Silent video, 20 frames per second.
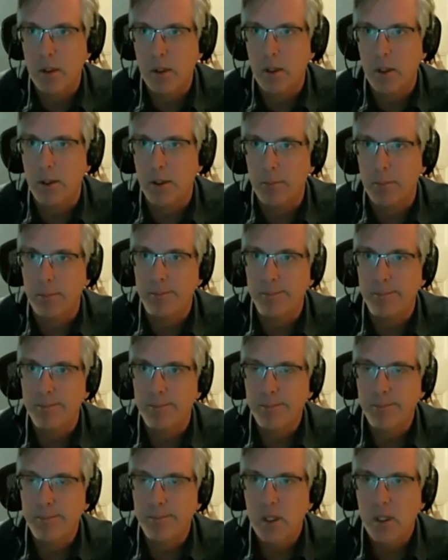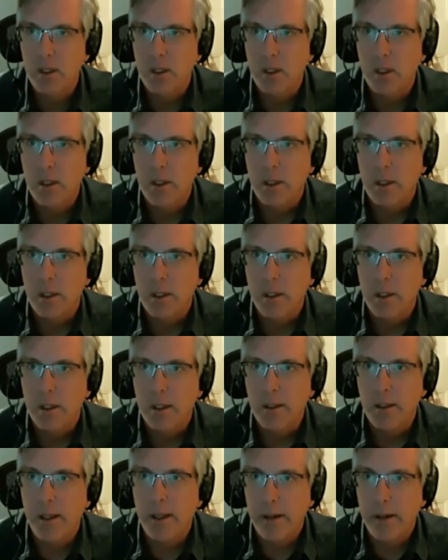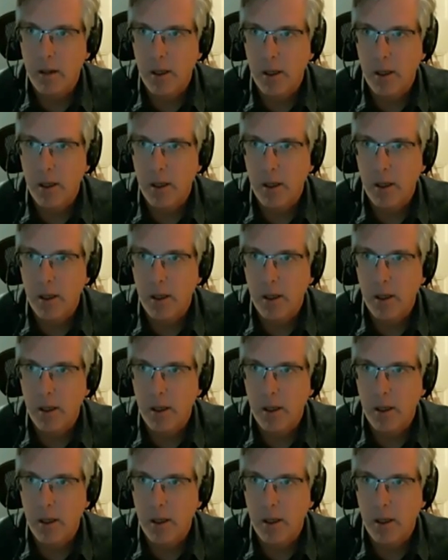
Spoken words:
that are